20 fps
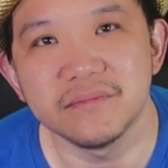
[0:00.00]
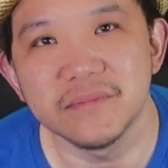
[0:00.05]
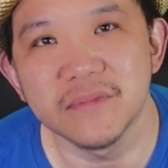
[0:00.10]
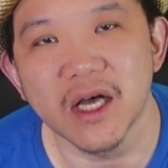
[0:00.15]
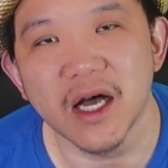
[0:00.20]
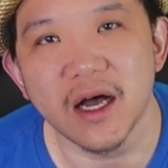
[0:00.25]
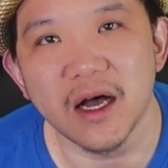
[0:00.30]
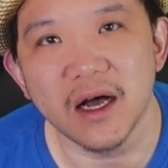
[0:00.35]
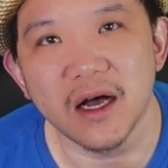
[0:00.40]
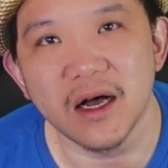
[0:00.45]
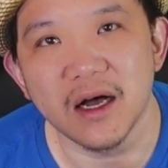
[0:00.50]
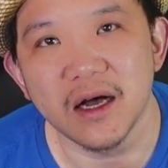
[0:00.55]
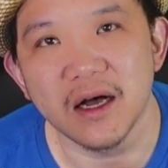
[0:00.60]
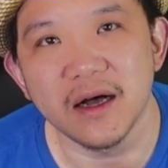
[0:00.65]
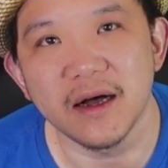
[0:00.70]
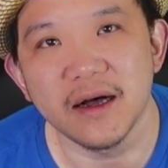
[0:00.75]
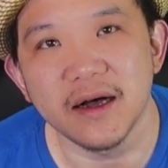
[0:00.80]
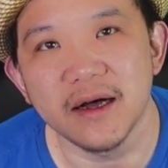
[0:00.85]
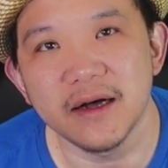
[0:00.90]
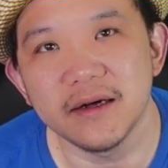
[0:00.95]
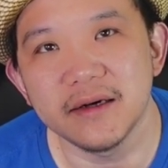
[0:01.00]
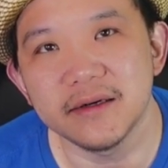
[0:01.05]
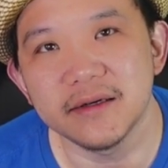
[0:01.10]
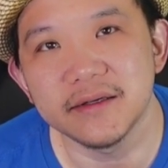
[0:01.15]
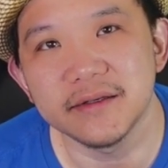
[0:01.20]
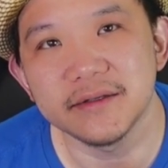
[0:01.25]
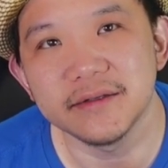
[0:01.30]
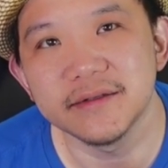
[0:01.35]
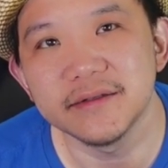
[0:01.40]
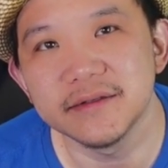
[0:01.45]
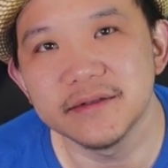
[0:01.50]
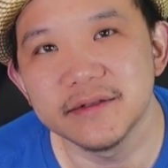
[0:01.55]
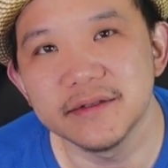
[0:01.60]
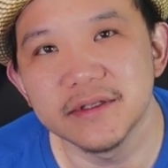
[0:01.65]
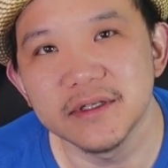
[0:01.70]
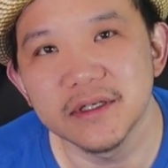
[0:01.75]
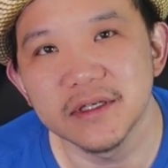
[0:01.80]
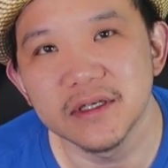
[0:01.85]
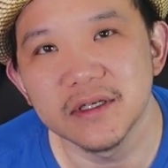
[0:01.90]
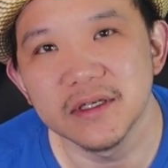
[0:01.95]
$11
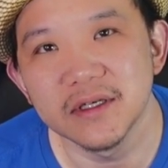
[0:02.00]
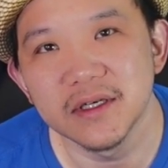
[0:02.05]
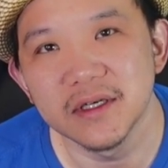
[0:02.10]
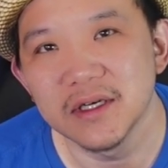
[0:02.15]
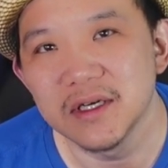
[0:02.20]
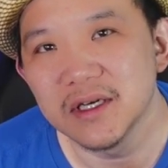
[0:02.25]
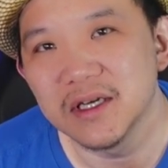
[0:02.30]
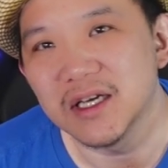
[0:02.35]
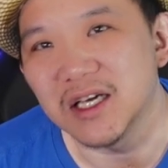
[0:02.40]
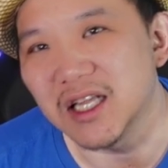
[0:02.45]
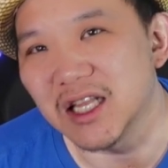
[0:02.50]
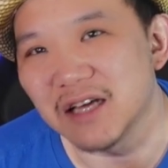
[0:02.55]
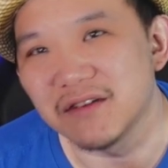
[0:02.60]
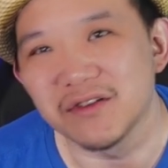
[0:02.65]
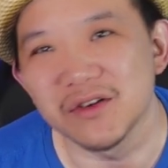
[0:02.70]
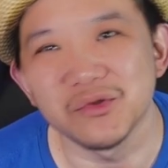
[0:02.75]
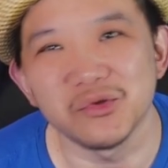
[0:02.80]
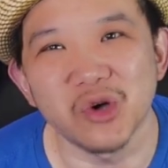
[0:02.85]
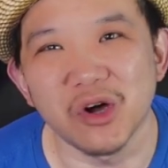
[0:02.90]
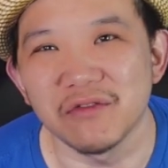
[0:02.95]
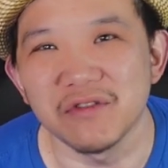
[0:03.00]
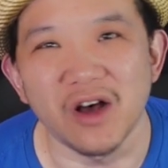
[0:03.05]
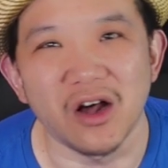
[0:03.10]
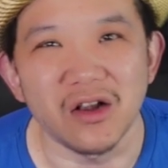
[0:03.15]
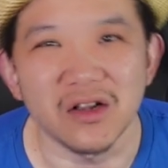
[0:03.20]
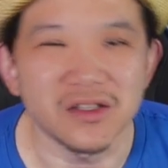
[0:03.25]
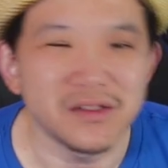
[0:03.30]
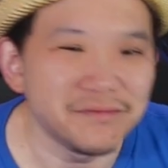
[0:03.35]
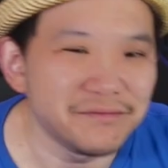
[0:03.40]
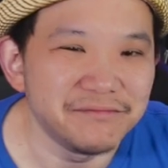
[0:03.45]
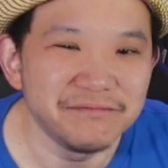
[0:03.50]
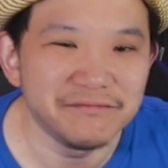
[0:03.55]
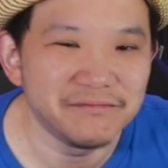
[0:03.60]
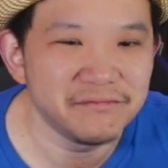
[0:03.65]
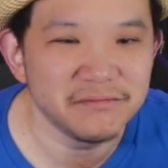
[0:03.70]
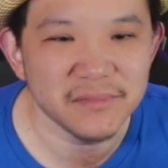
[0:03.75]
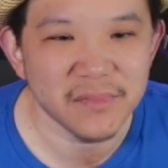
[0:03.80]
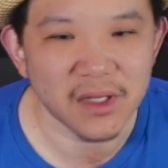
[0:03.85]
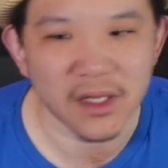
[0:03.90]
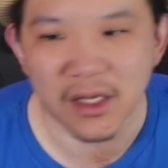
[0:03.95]
to $12.
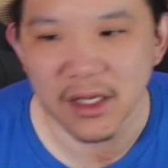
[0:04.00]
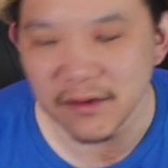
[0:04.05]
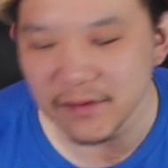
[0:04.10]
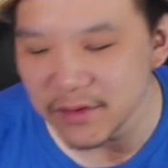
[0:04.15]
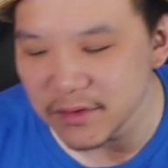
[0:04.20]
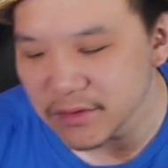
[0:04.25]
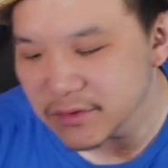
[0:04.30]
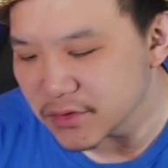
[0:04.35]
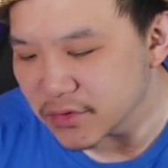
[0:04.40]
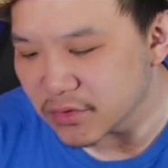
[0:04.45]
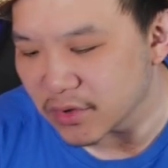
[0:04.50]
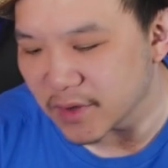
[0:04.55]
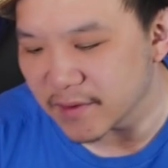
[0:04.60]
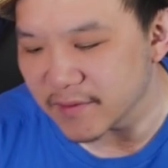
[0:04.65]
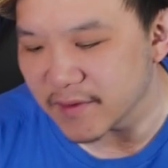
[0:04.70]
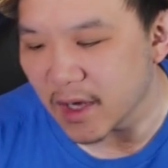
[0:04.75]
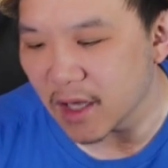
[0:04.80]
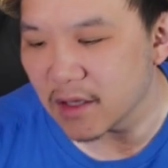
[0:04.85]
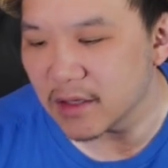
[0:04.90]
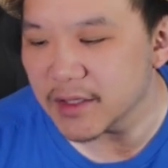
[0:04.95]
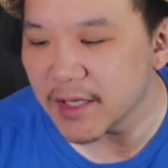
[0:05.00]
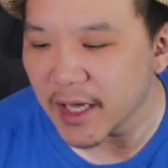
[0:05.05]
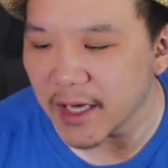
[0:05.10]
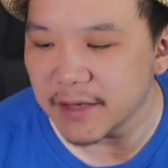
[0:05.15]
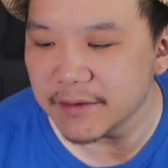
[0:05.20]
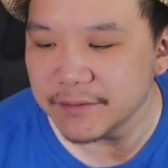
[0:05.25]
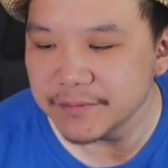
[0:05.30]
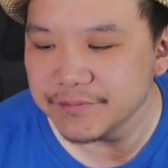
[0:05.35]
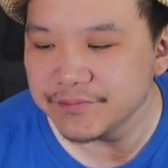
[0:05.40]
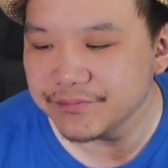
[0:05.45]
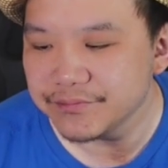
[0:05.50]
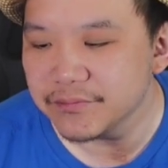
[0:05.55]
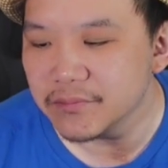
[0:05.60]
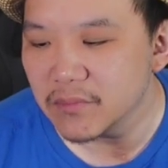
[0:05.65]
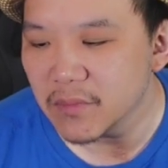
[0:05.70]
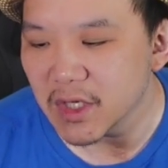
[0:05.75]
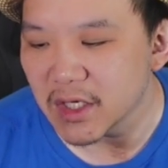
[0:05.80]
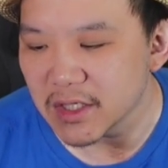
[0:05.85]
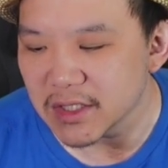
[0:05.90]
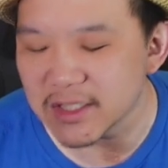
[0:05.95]
Yeah,
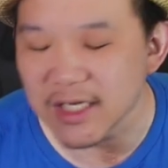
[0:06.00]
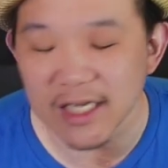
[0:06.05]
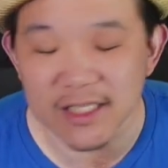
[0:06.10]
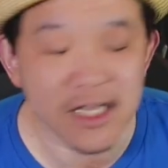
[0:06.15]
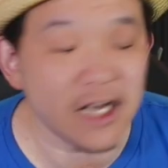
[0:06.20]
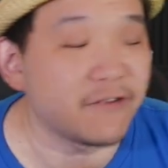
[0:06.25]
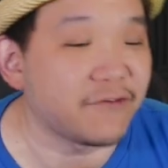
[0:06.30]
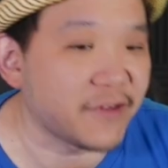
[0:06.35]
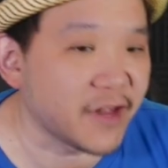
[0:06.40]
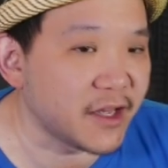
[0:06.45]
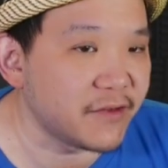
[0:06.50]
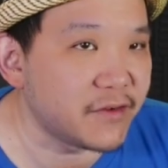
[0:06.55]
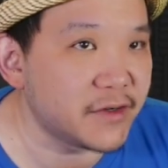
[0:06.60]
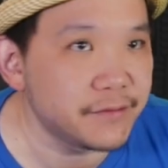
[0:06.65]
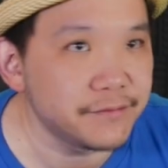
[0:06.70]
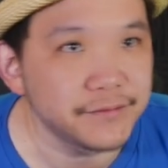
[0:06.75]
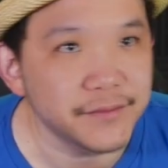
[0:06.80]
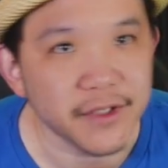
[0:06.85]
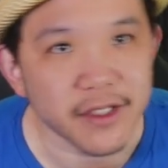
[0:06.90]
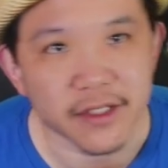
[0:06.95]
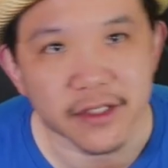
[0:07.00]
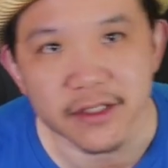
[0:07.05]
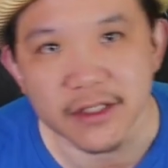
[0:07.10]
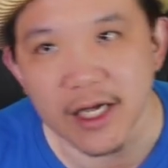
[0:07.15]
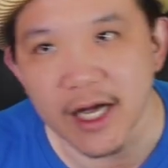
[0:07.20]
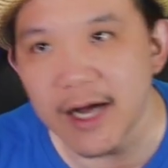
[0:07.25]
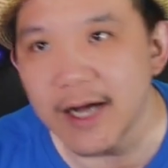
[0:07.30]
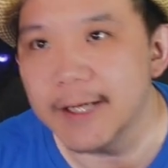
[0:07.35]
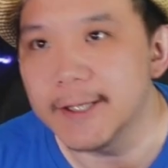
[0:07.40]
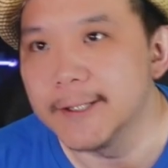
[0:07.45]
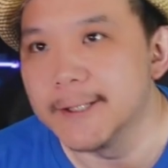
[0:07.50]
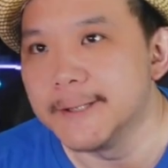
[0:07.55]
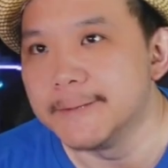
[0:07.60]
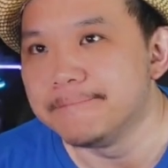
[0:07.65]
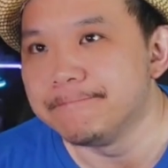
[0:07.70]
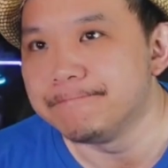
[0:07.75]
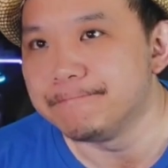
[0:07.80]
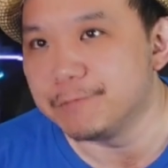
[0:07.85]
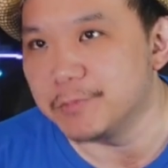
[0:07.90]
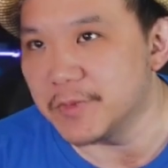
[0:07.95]
it's got that flavor. It's got
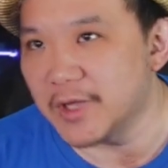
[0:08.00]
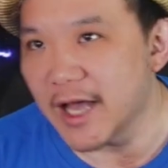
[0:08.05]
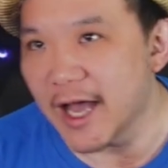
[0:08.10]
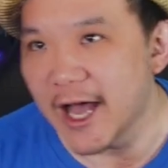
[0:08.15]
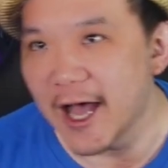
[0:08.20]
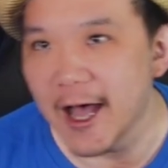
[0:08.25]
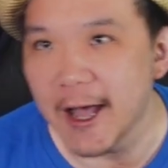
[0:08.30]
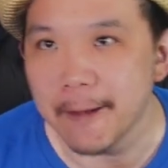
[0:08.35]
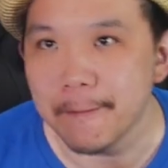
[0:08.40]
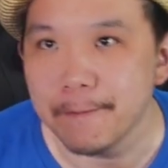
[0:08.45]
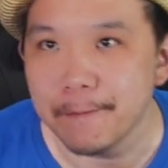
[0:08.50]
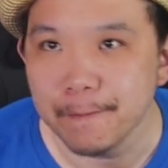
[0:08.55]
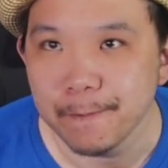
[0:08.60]
that